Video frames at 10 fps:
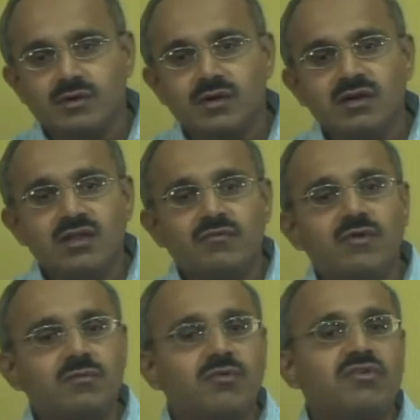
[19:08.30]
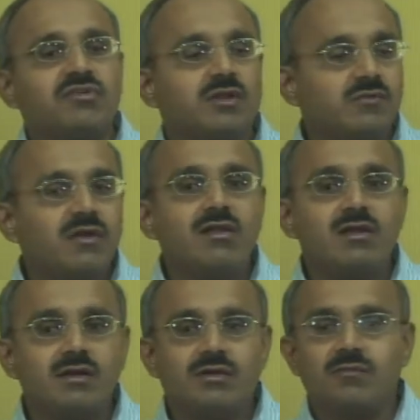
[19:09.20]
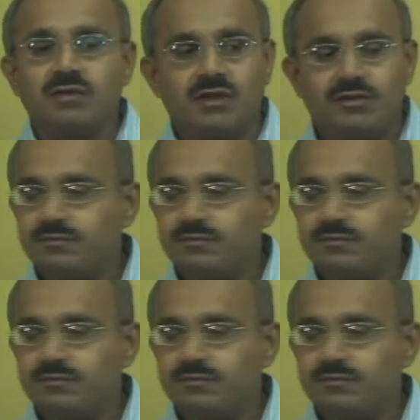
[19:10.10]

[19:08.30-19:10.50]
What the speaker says: DFS procedure will terminate.